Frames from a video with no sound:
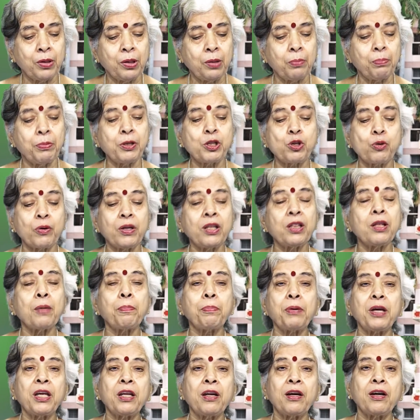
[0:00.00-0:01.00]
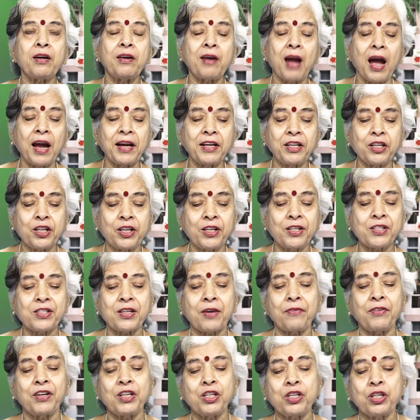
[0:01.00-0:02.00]
between the period
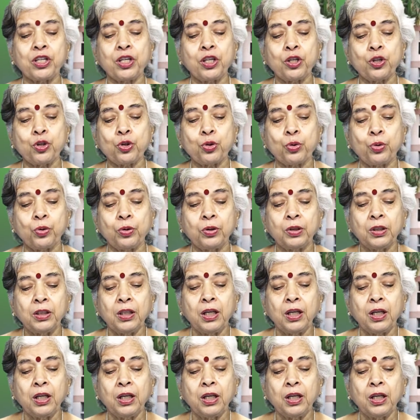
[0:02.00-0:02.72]
1917 to